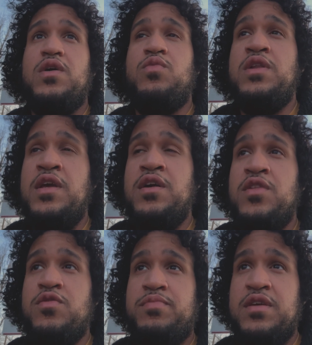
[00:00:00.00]
We need other
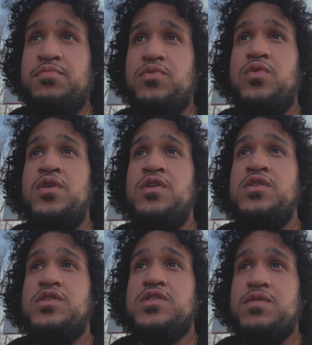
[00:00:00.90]
people to
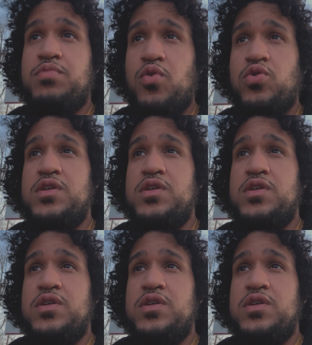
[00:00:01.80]
support us